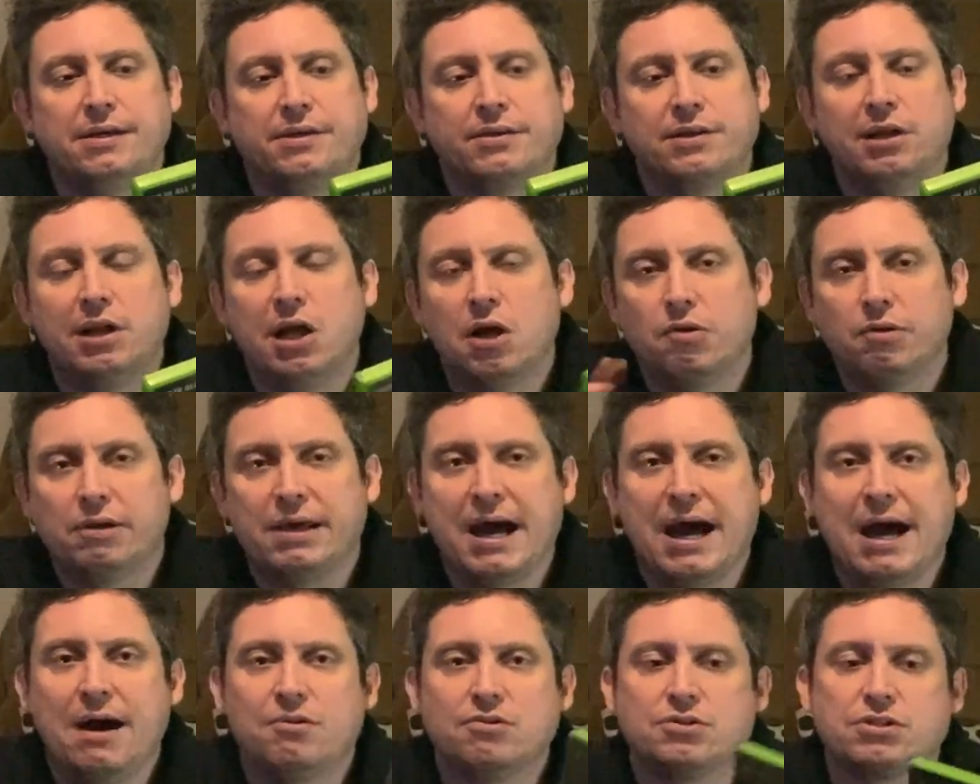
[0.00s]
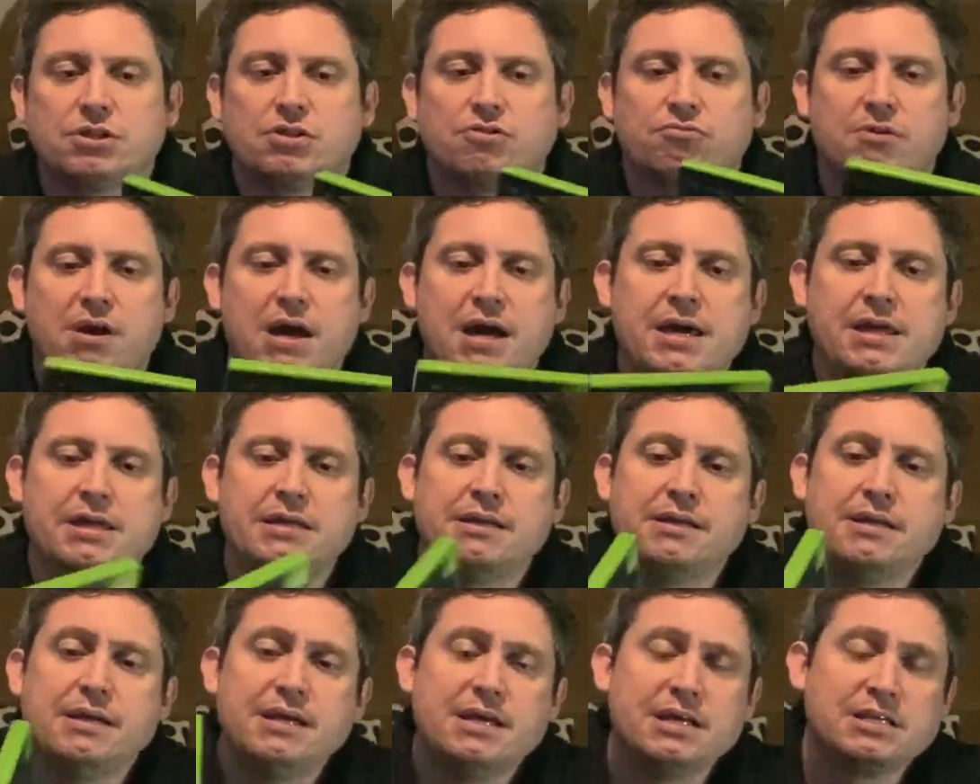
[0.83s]
The locales are great.
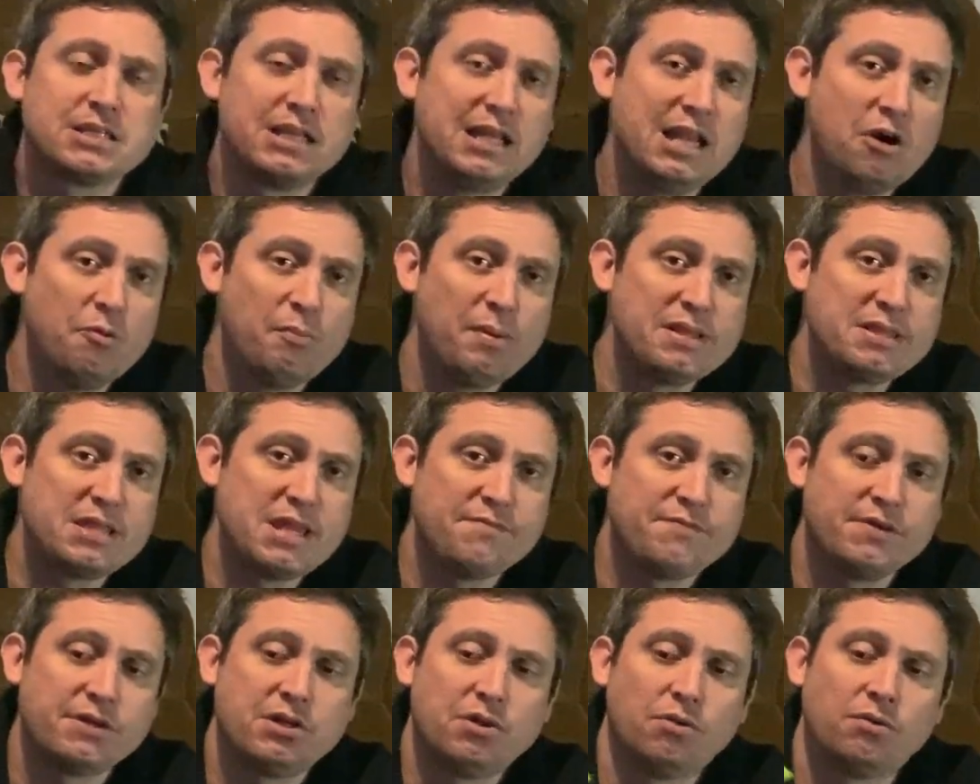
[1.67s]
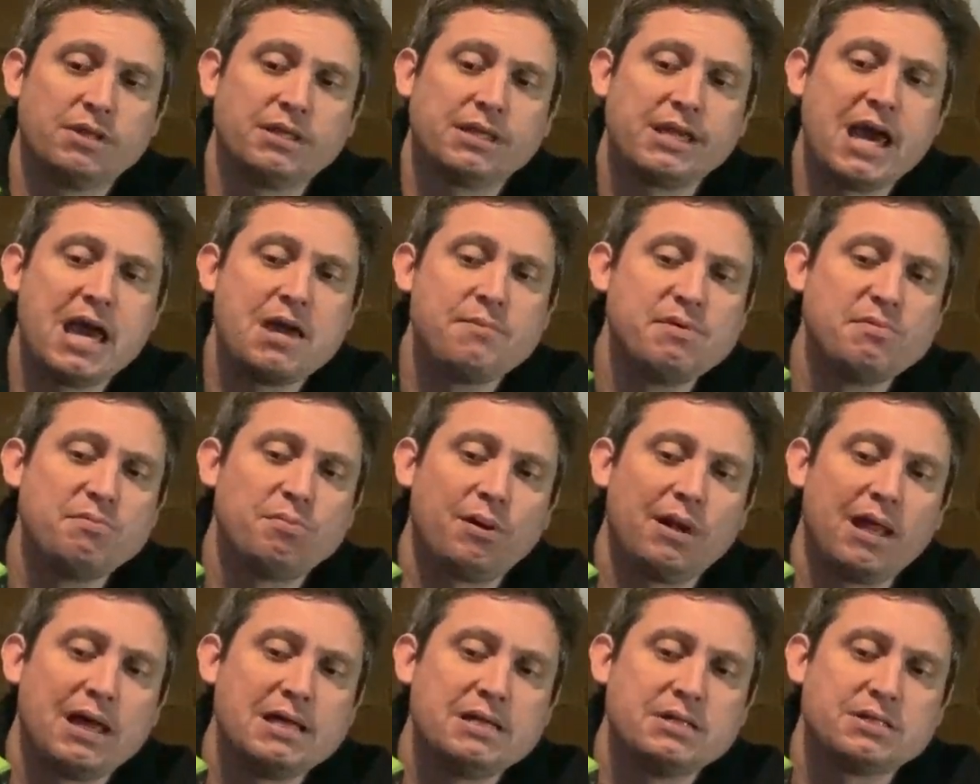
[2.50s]
It's a little bit difficult, the game in
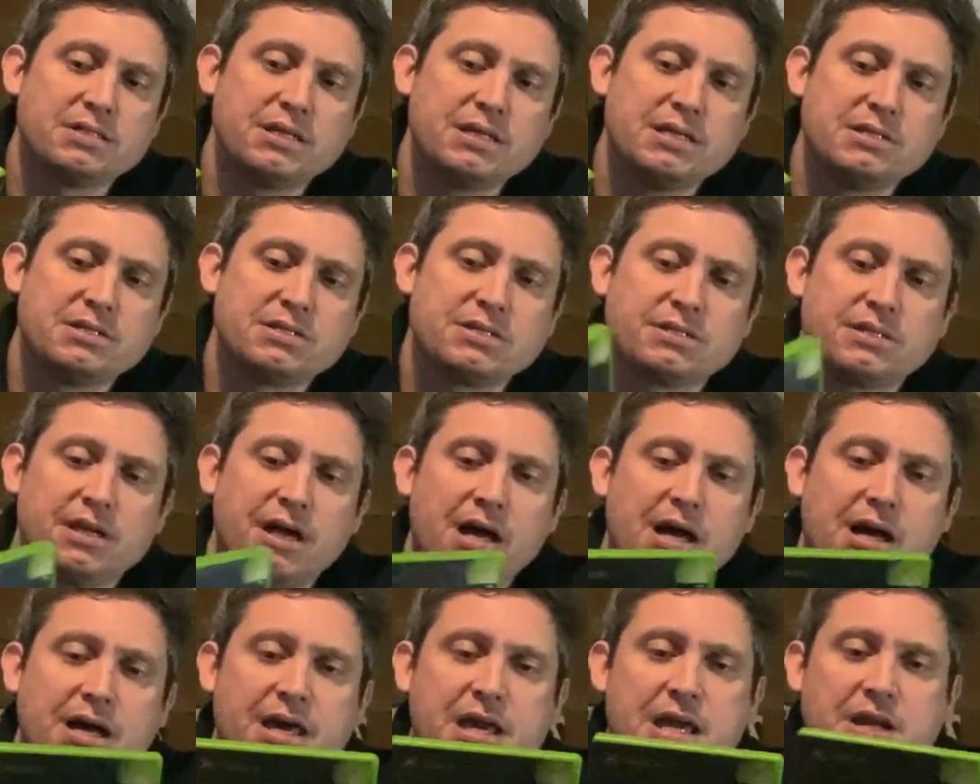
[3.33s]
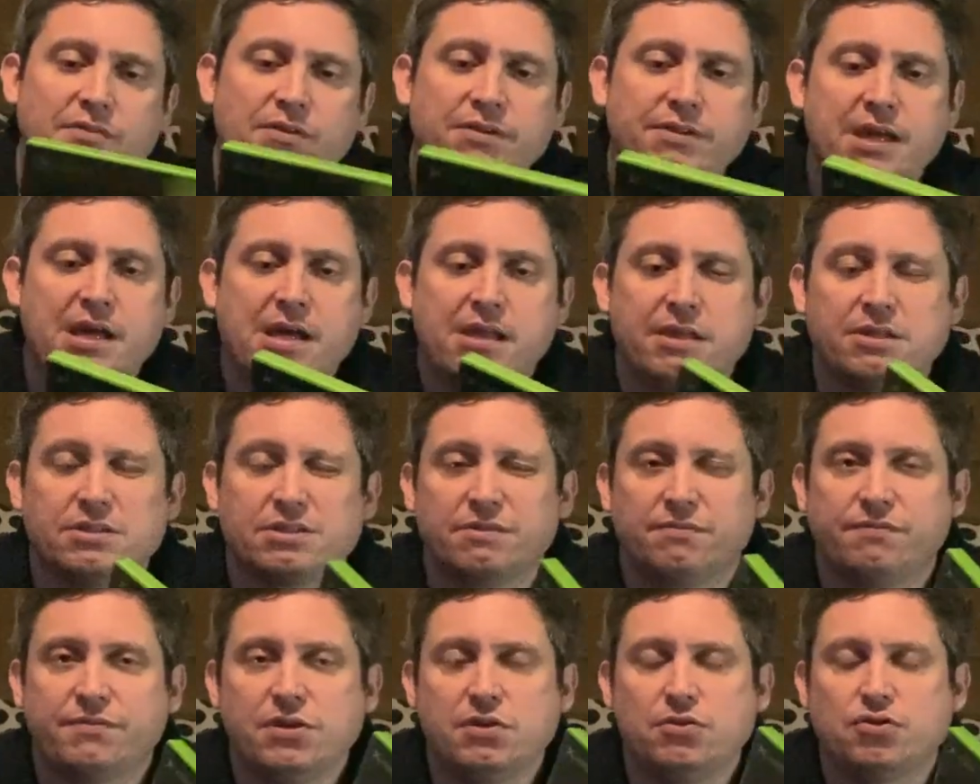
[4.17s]
places. Here and there, there's
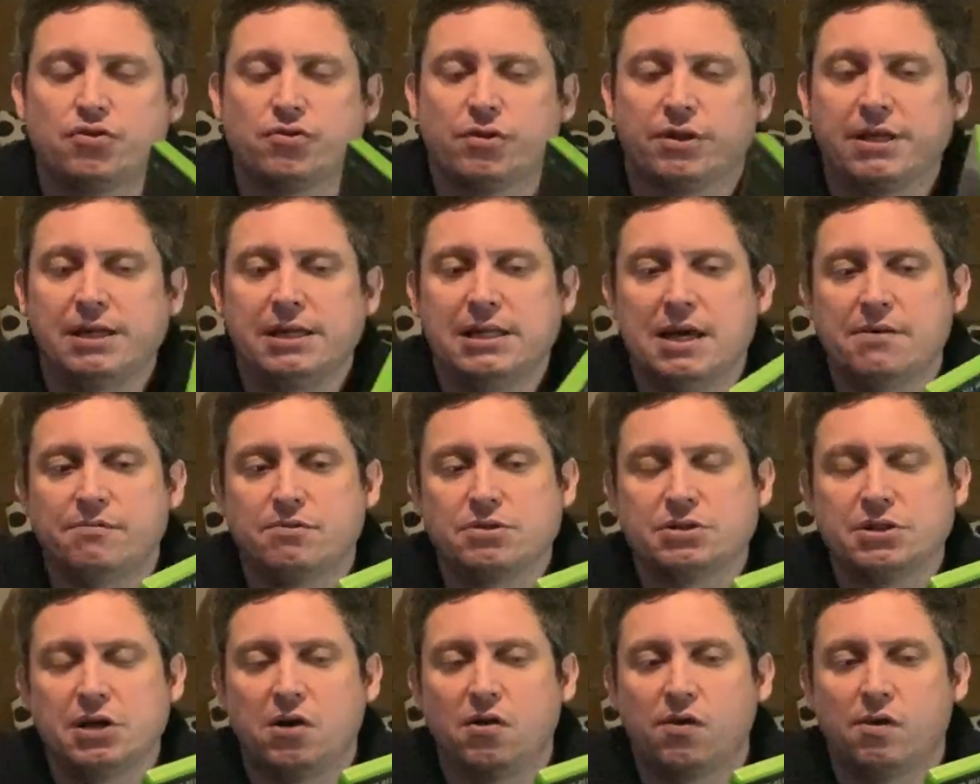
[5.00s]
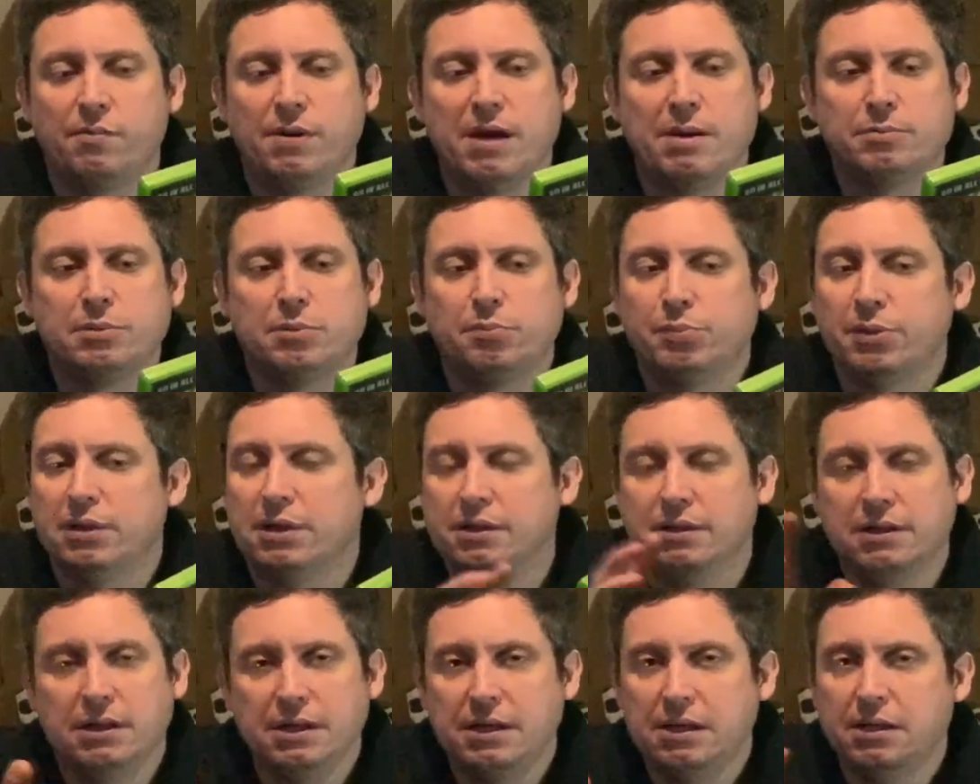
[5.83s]
a few tricky levels that I remember,
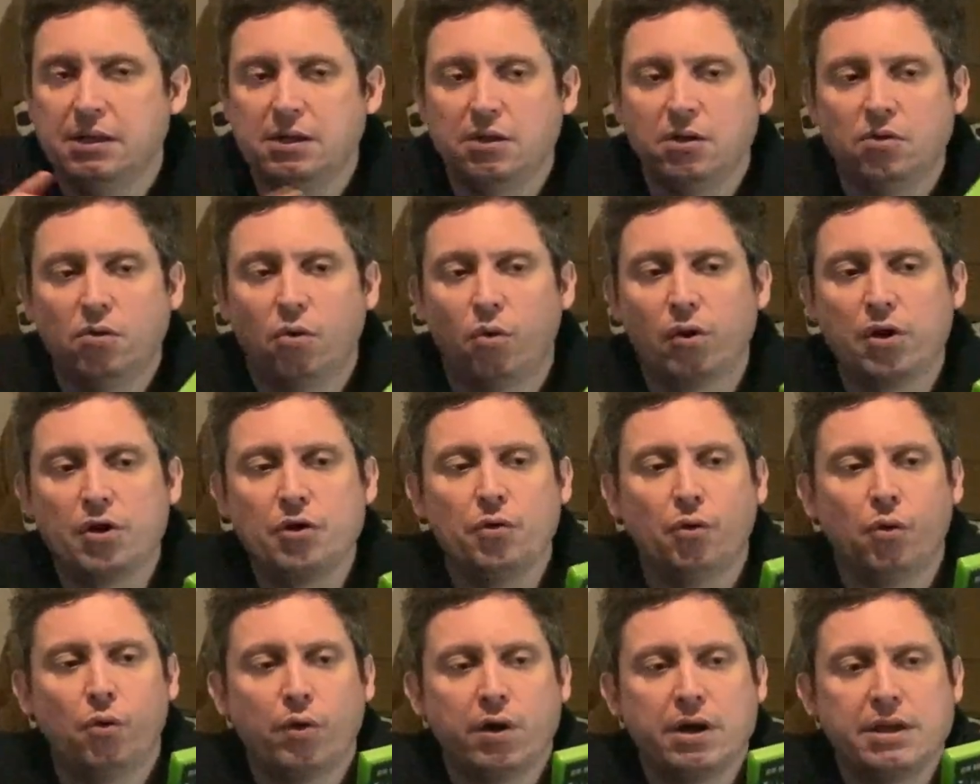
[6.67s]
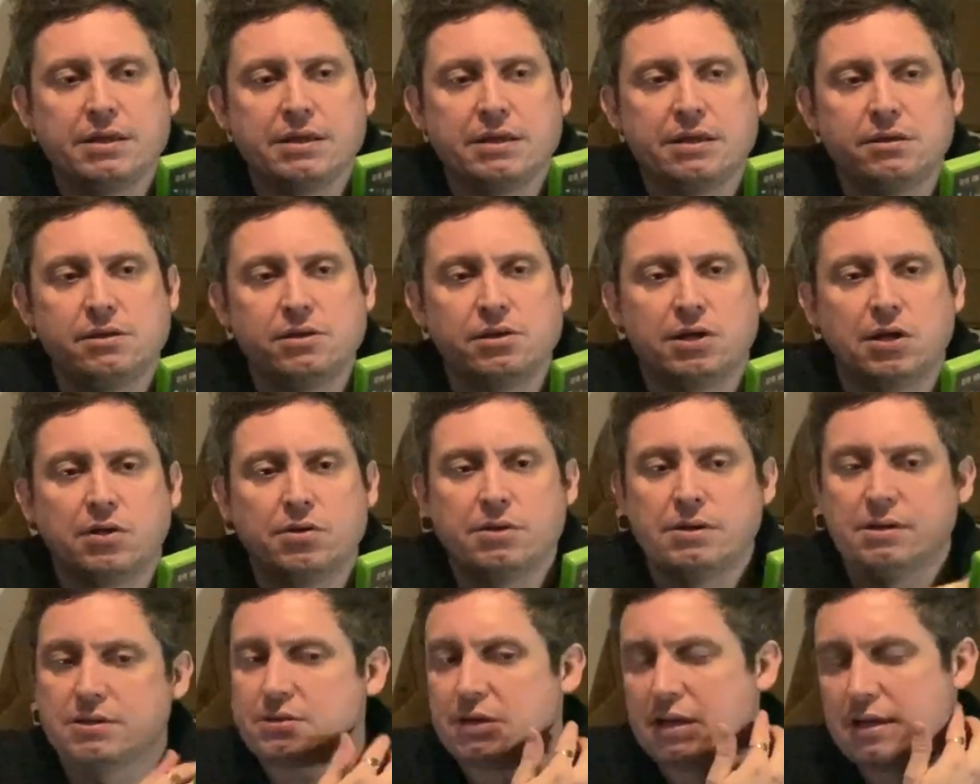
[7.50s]
but all in all, you know,
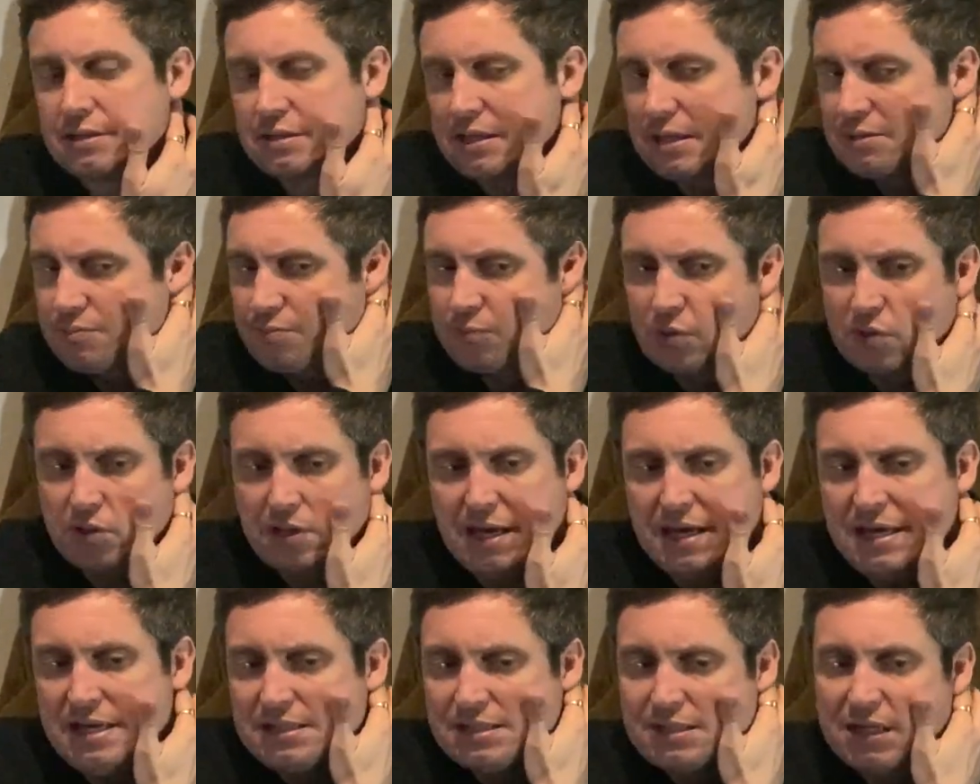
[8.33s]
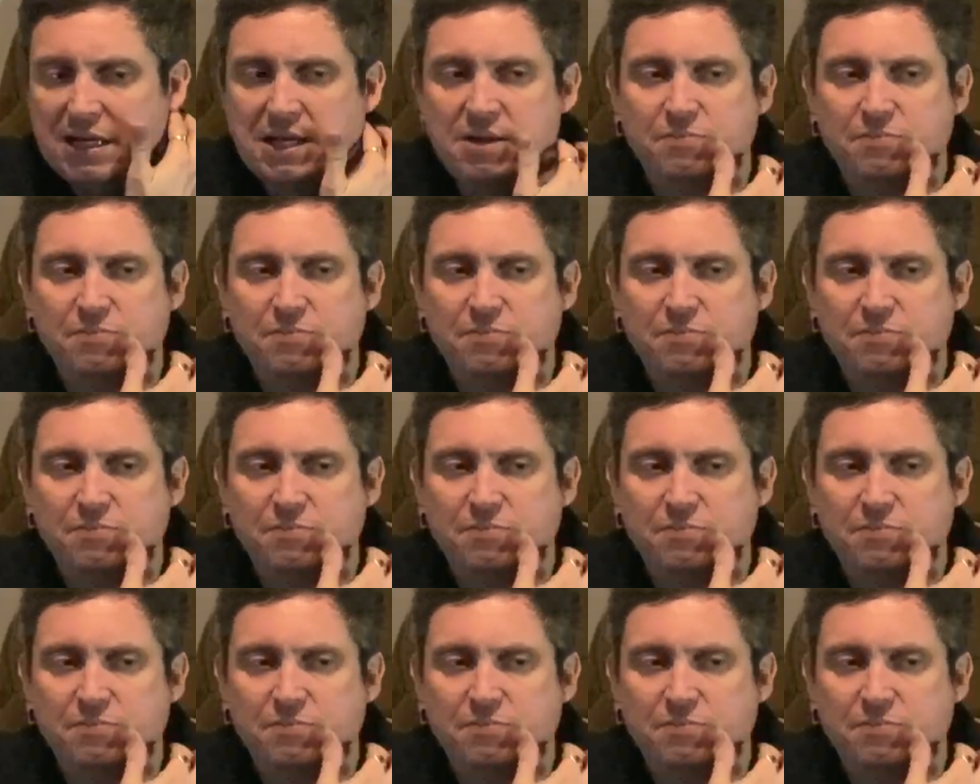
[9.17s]
it's easily